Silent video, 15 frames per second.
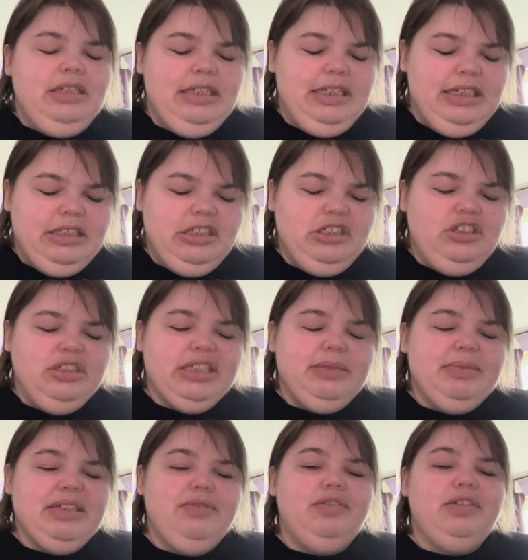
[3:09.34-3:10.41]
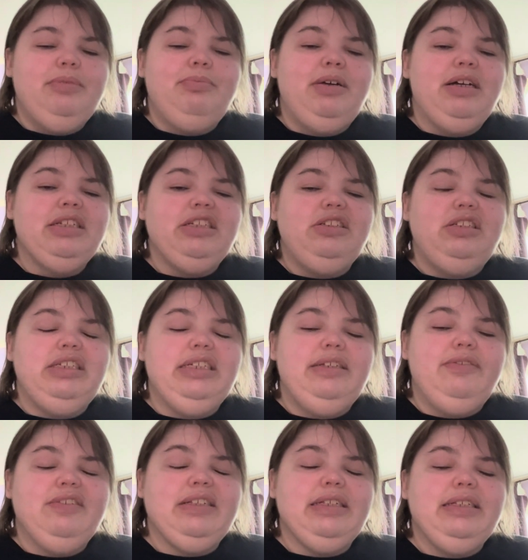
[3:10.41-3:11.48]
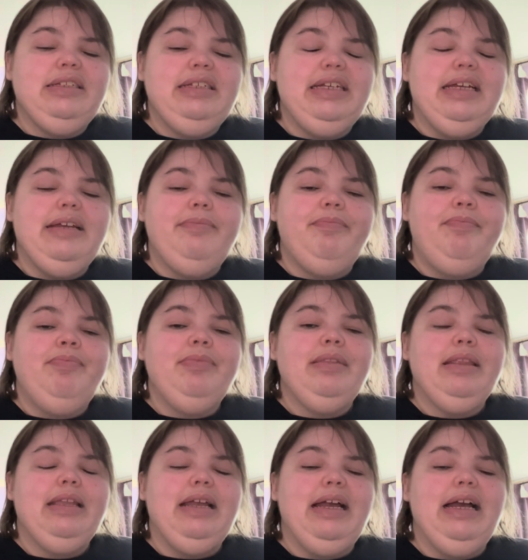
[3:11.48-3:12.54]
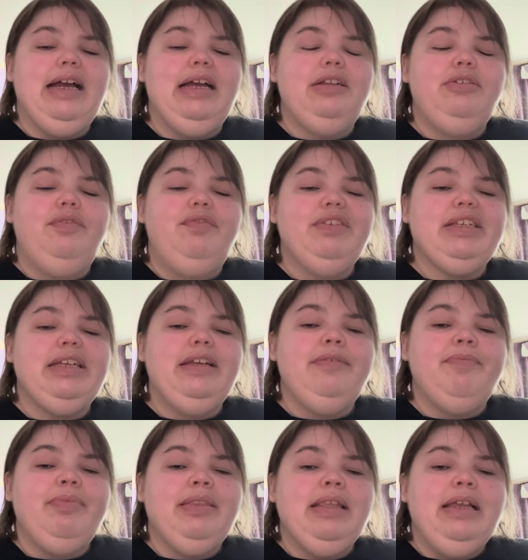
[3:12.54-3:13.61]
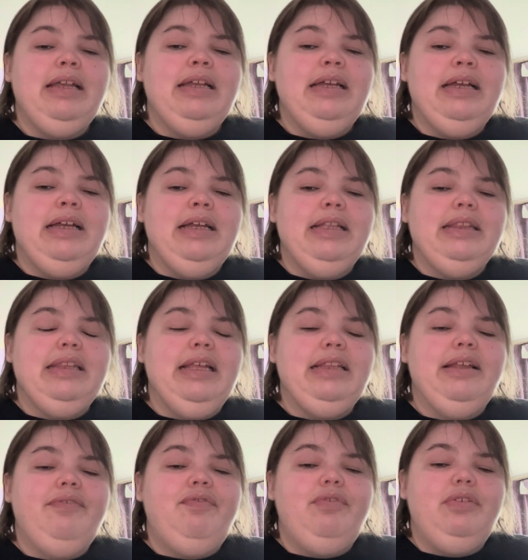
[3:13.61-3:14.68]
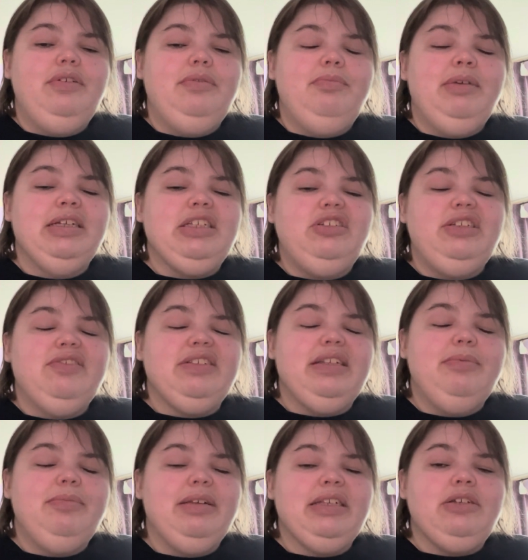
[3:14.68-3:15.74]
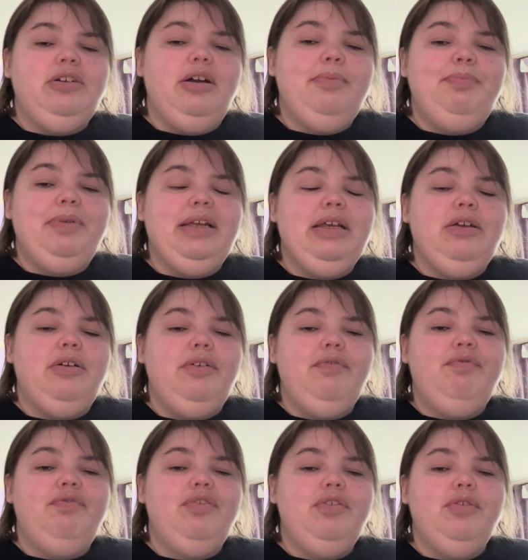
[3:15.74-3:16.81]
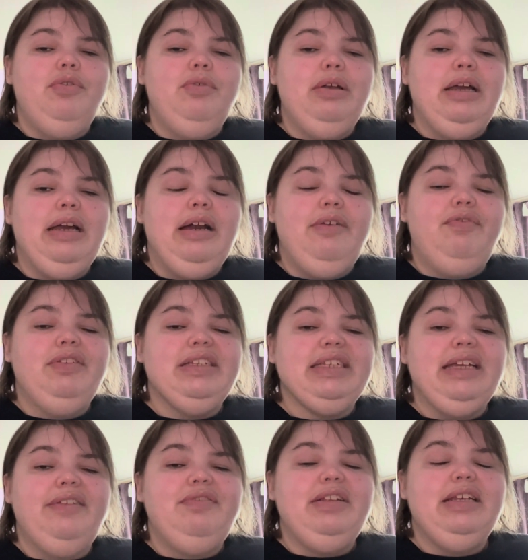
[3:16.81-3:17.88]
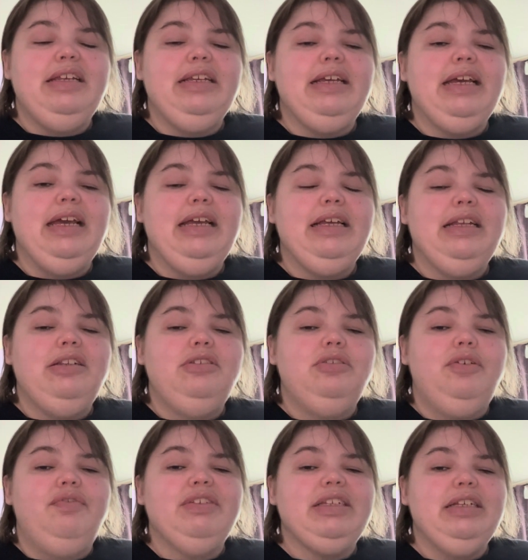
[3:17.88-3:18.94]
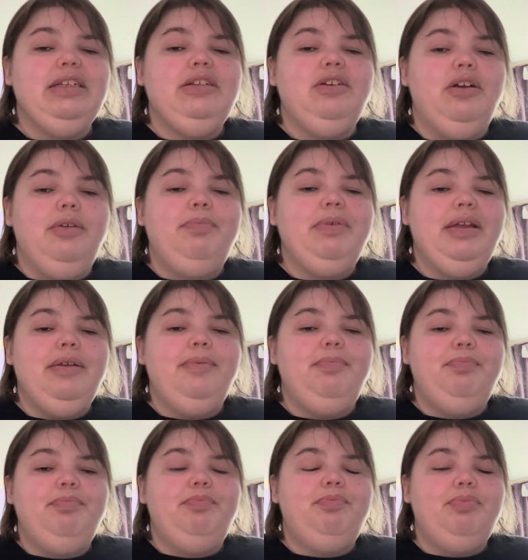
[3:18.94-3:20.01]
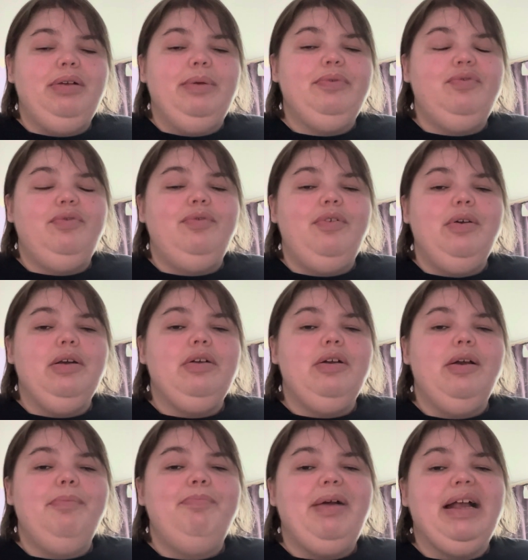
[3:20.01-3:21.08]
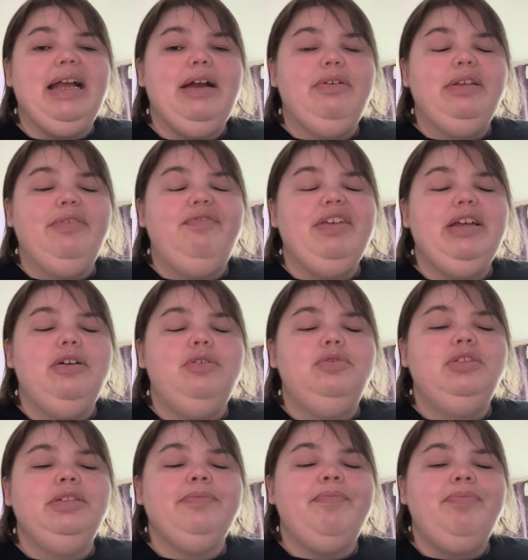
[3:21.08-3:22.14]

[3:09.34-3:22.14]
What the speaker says: introduce himself to Master Chief's team, and obviously then the Master Chief's team has got to be going through health and safety again, and obviously got to be prepped for going back out in the field.